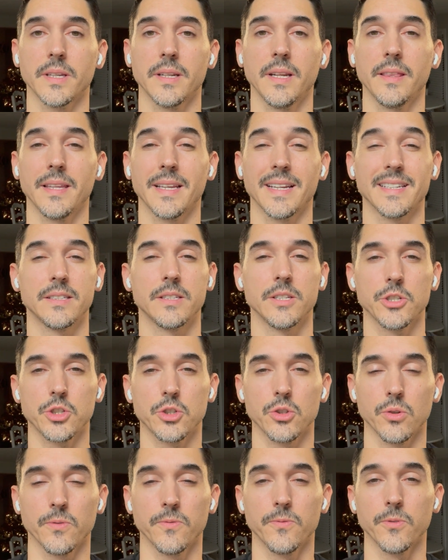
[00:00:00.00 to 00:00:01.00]
anything
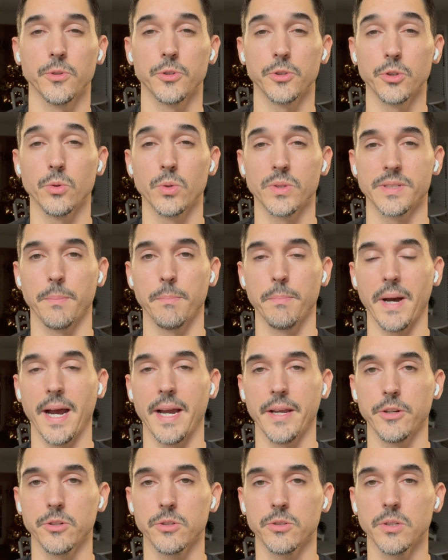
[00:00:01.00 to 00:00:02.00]
additional for you as a
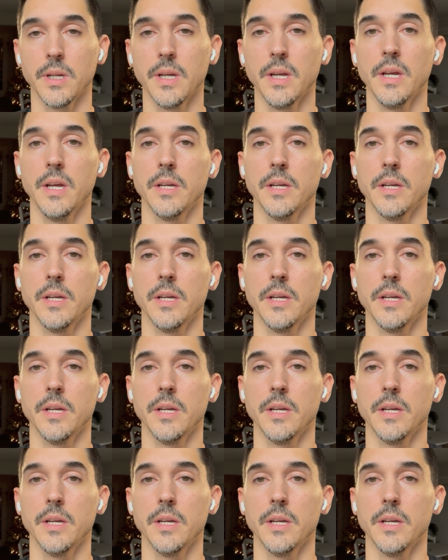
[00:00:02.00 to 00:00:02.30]
buyer